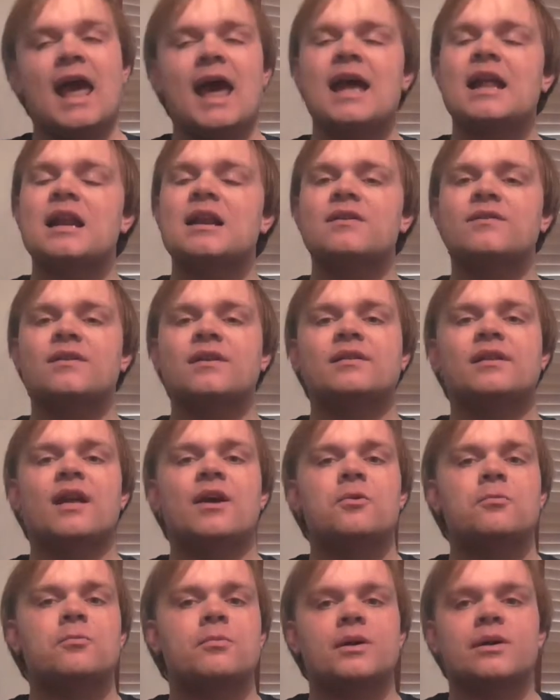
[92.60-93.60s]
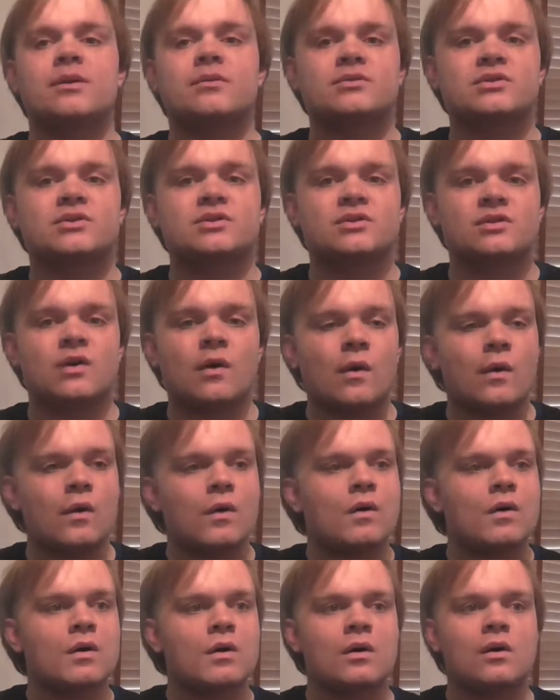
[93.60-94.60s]
anything that Will
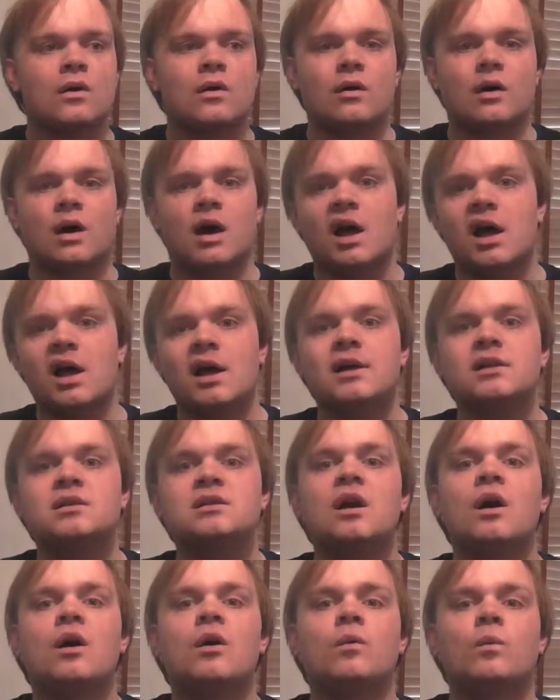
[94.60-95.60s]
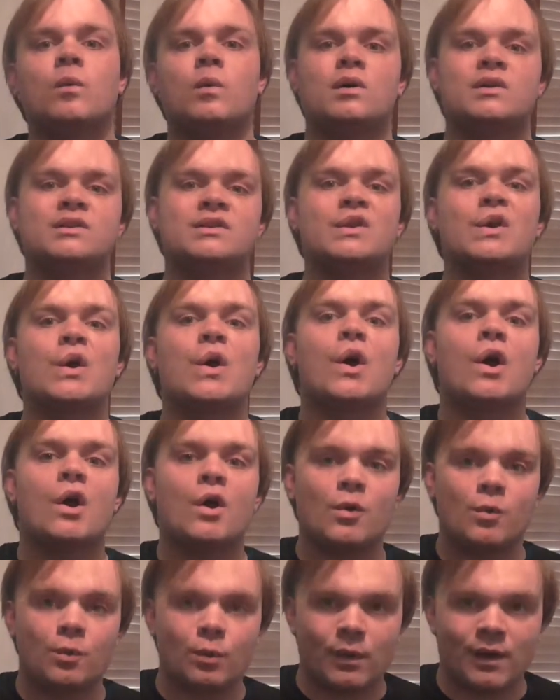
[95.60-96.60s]
saw or heard was
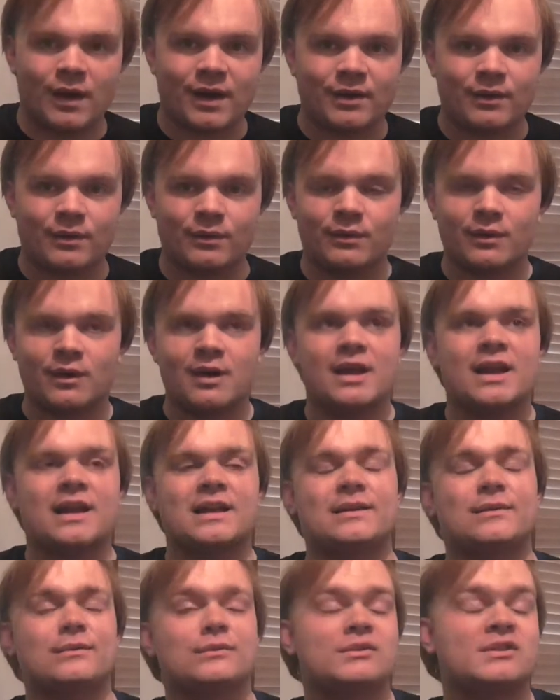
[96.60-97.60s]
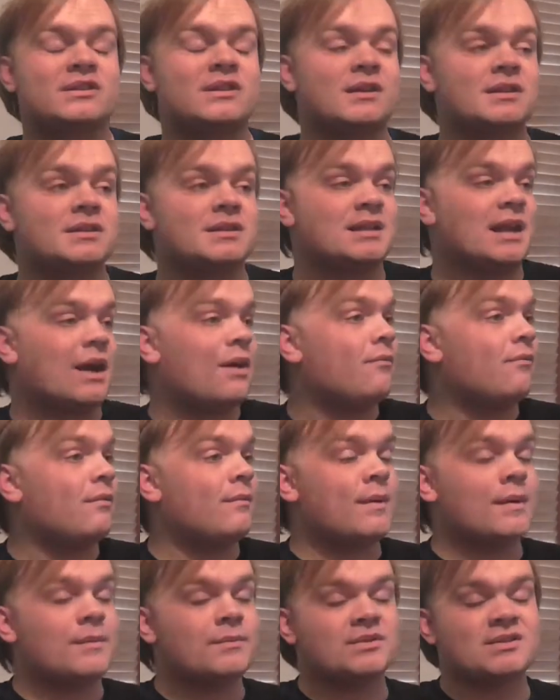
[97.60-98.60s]
Will. It all starts out
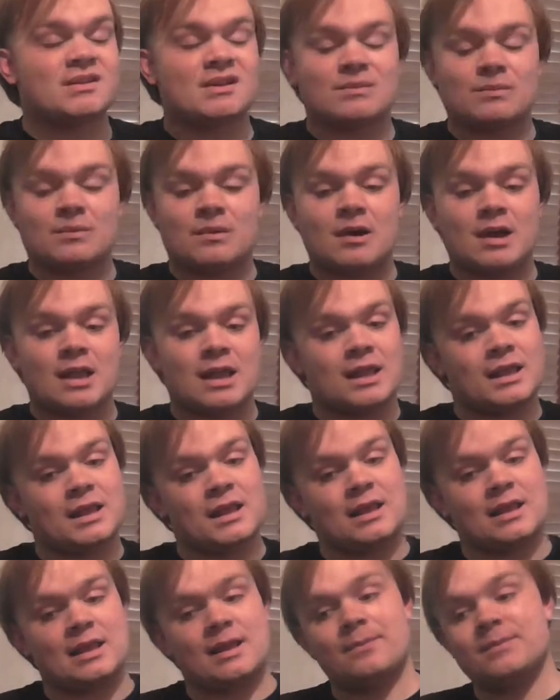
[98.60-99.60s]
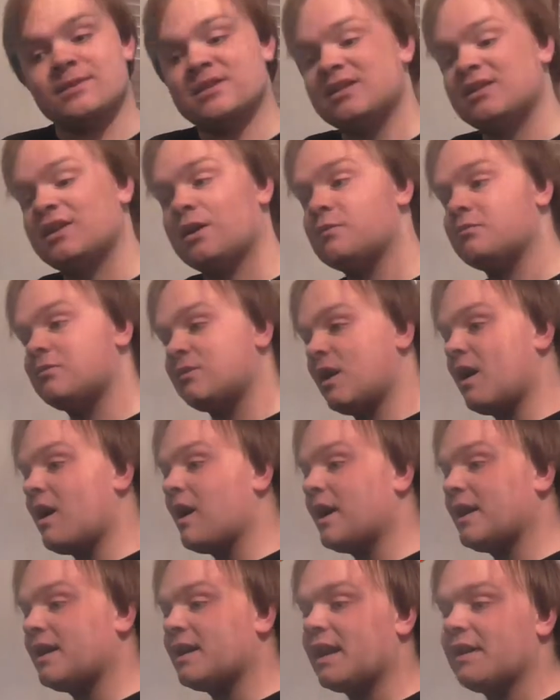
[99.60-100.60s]
from episode 1 and then episode
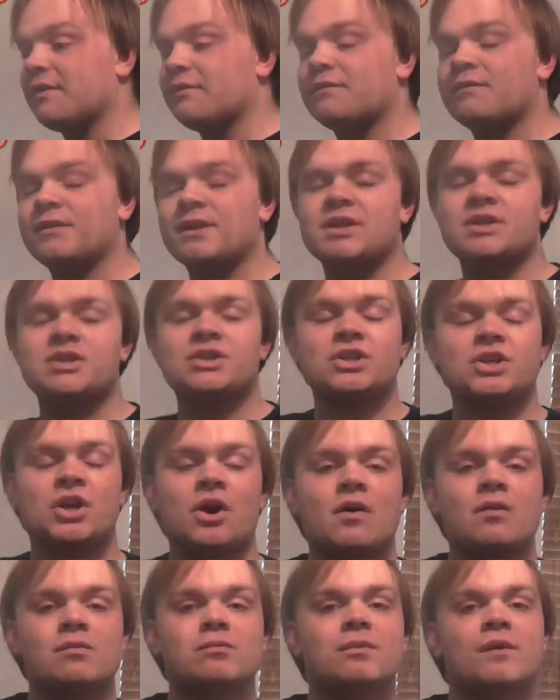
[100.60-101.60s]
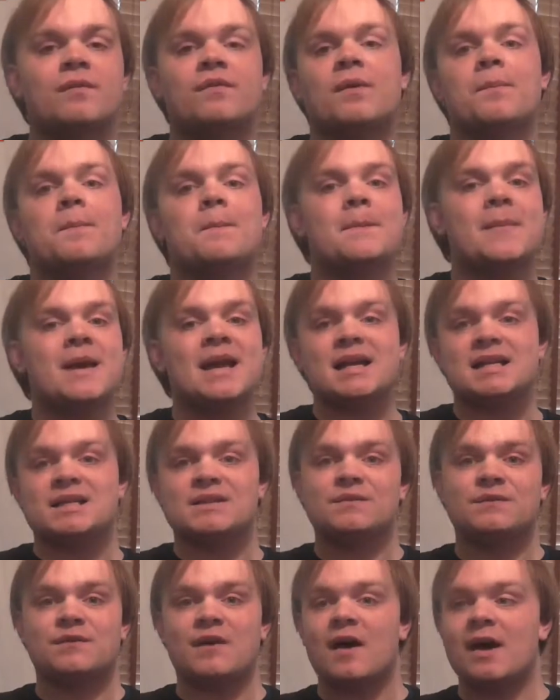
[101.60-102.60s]
9, they finish it off with the
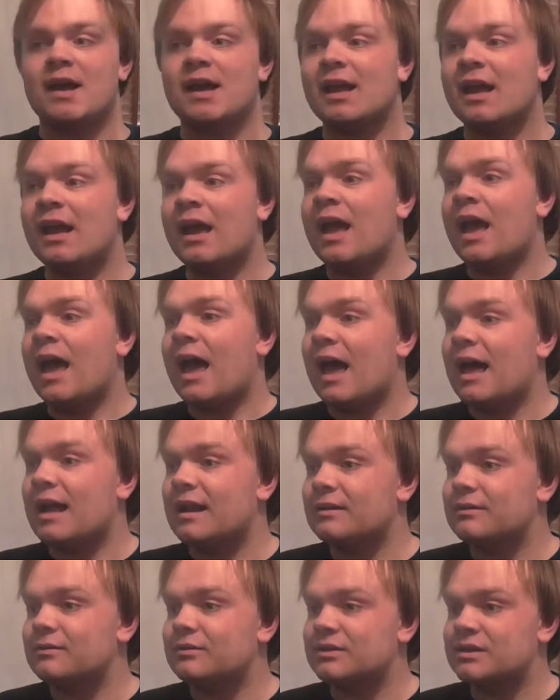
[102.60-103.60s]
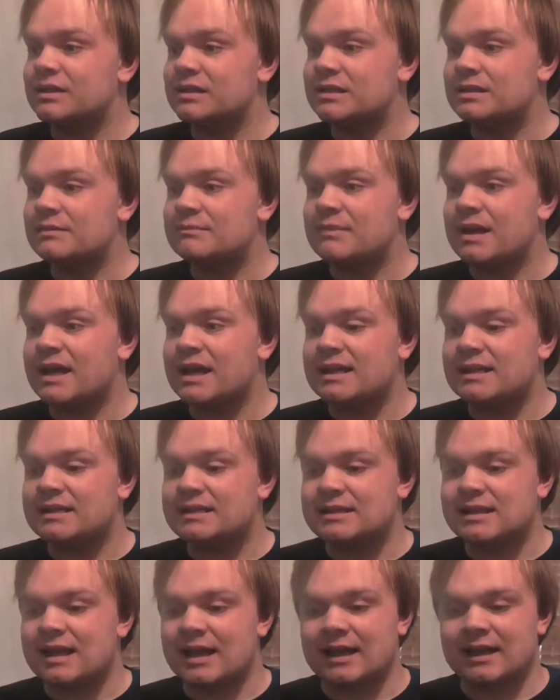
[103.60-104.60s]
biggest fight and it was just
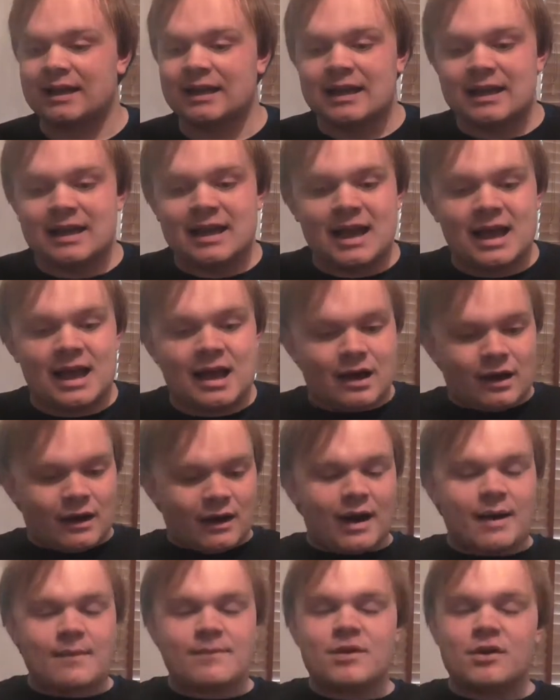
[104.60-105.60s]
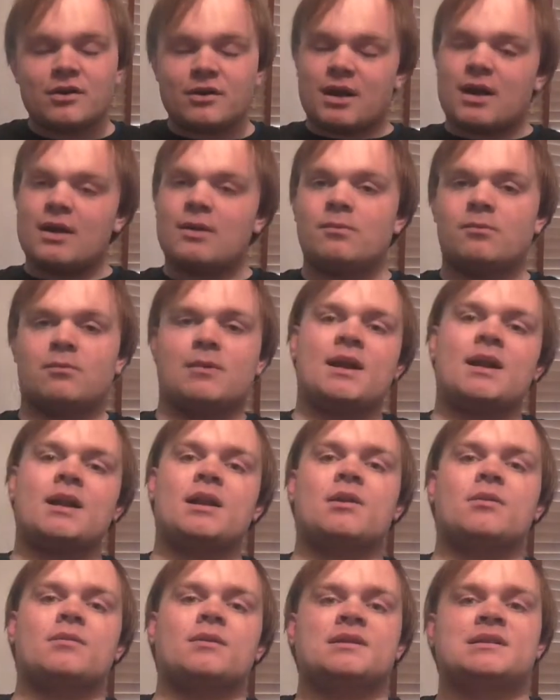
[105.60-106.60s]
amazing. I really
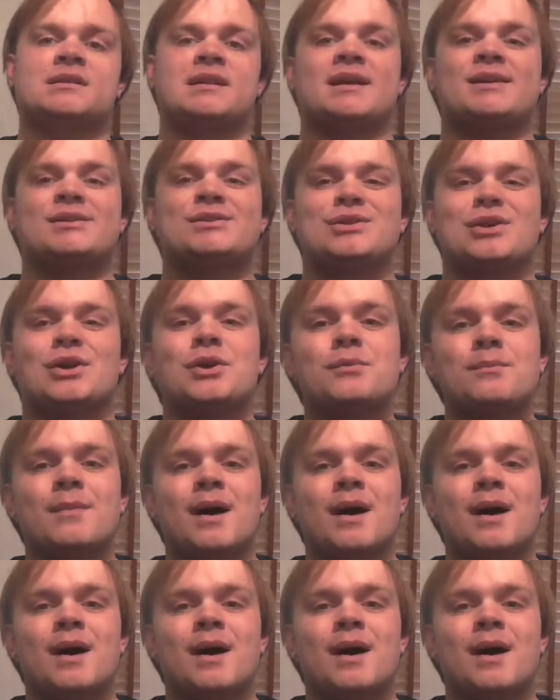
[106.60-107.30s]
don't want to say too